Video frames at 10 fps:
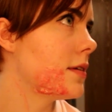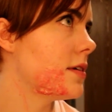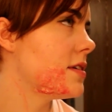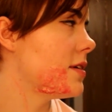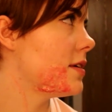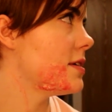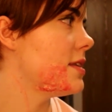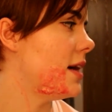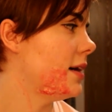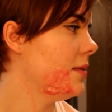So there's
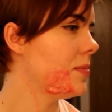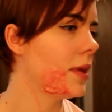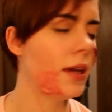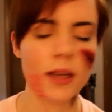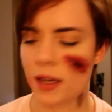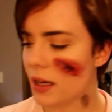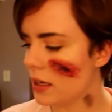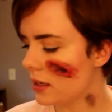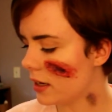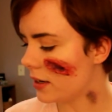that,
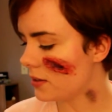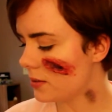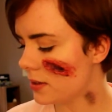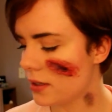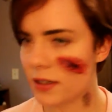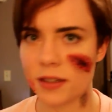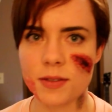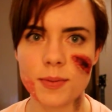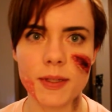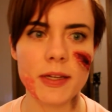and now
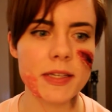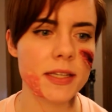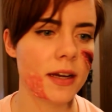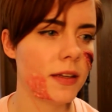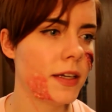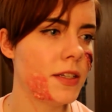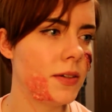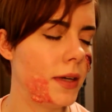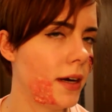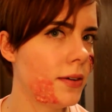it's really easy. All I do
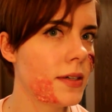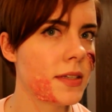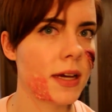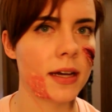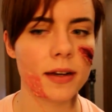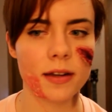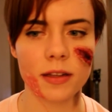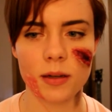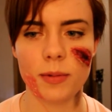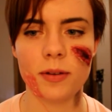now is add a
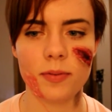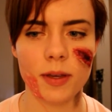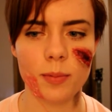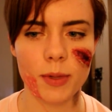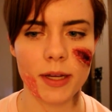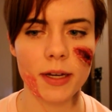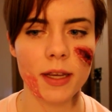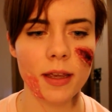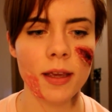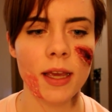little bit of fake blood,
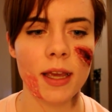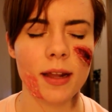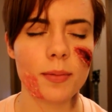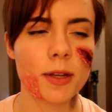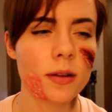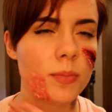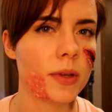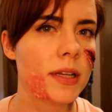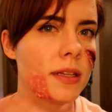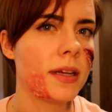and I'm gonna
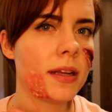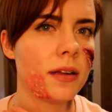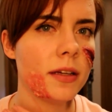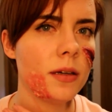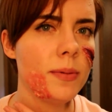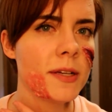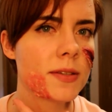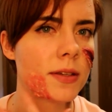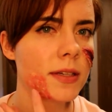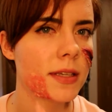blend it in a little bit
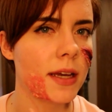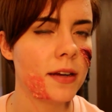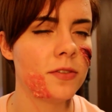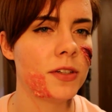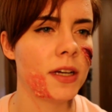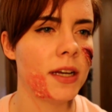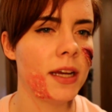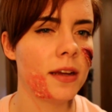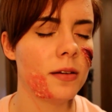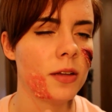so it looks kind of
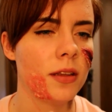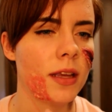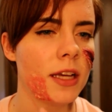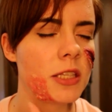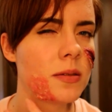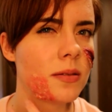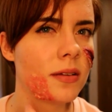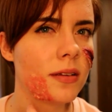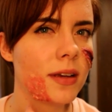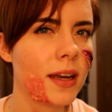shiny and like it's
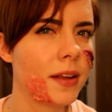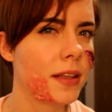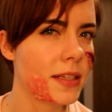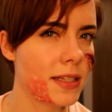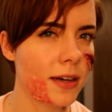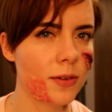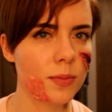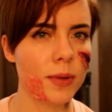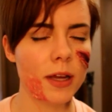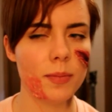kind of glistening with
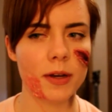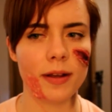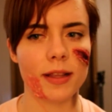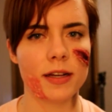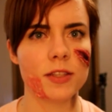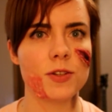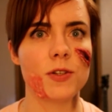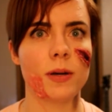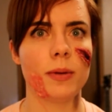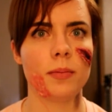blood, but not that it's
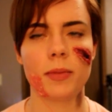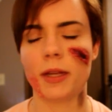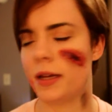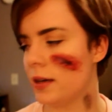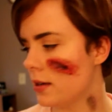dripping blood.